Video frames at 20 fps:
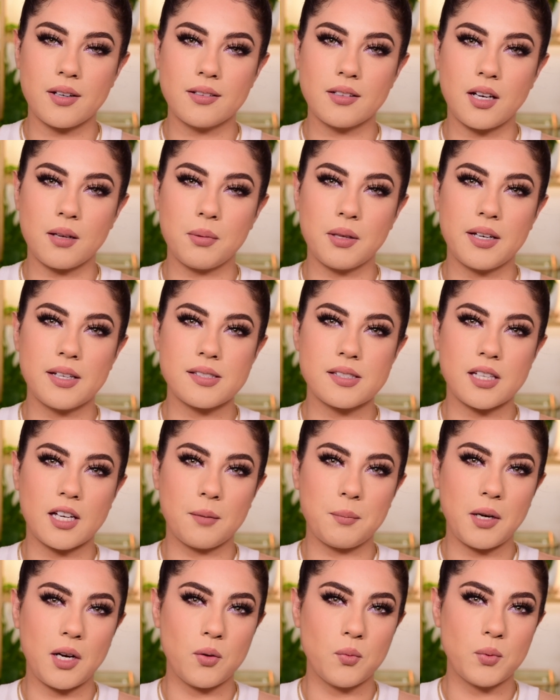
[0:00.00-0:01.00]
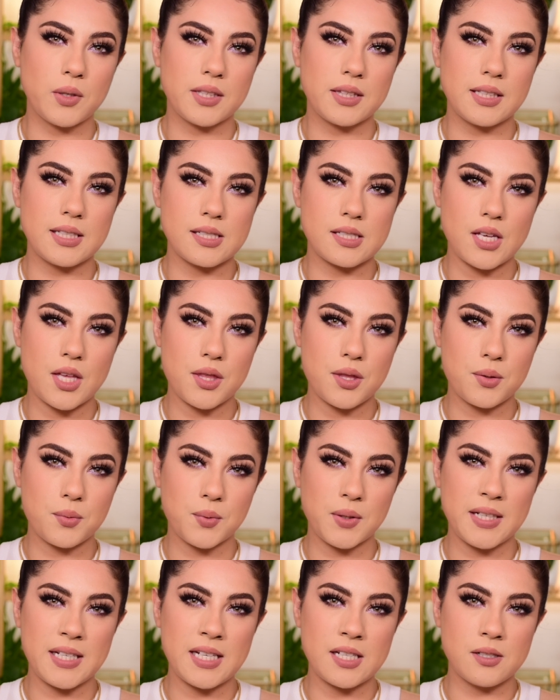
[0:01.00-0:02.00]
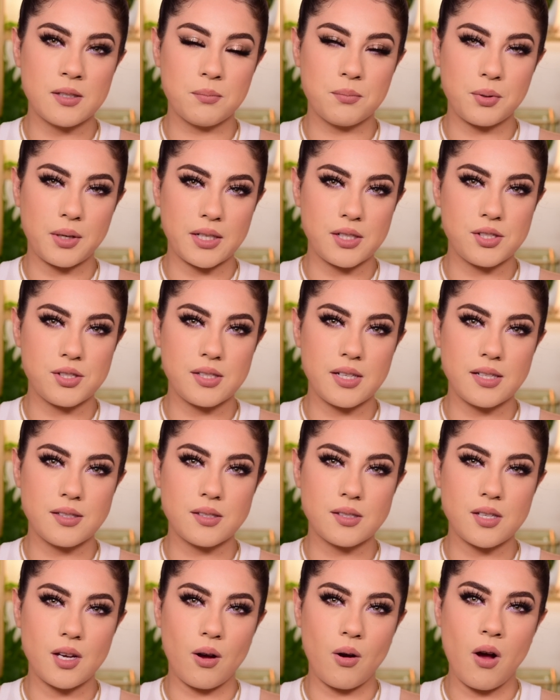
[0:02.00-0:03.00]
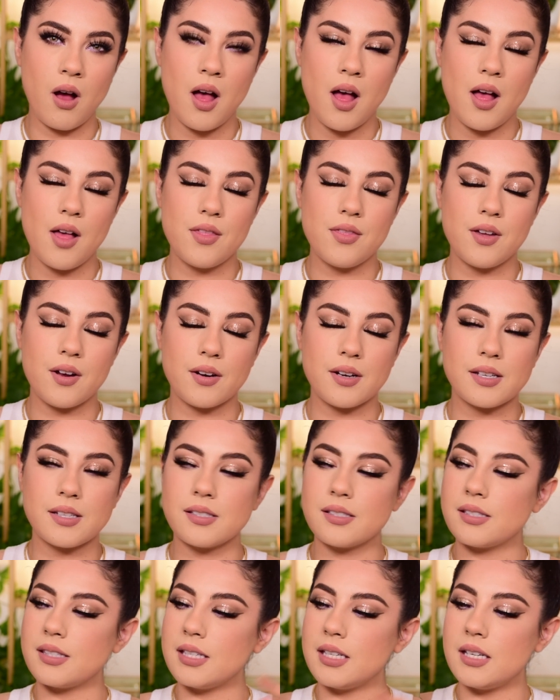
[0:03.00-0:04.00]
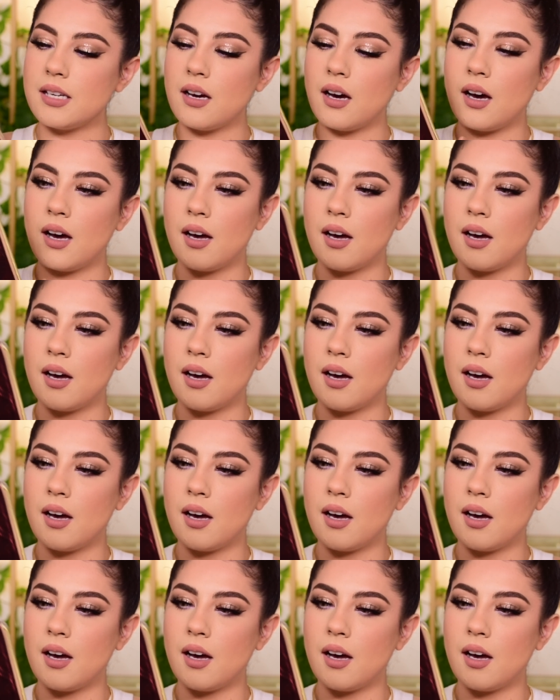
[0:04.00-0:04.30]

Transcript: NABLA has come out with these 3 brush sets. So there is the